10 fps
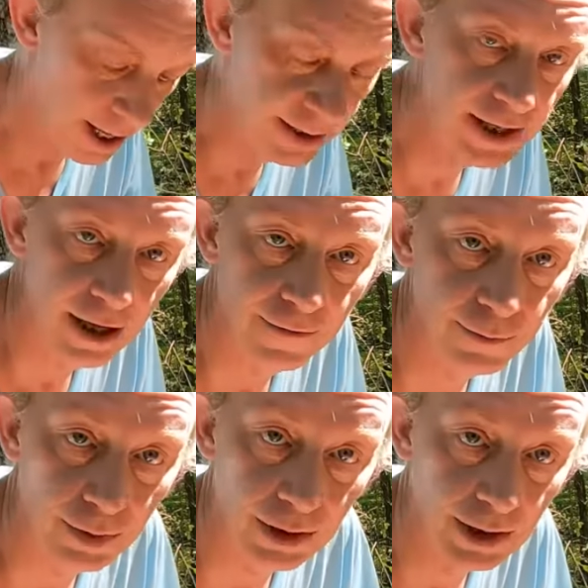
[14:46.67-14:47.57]
ATF
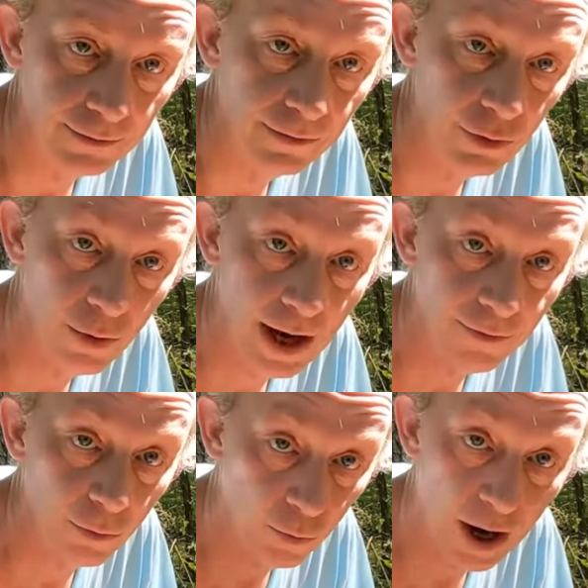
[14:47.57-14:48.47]
believe you
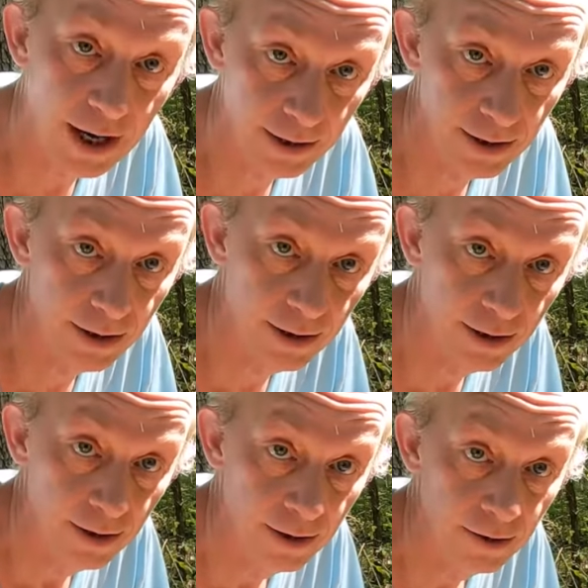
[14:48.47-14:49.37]
have a right
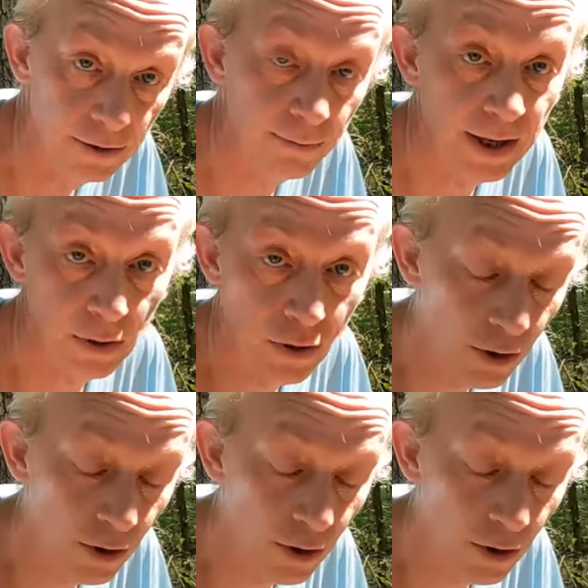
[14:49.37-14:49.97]
to bear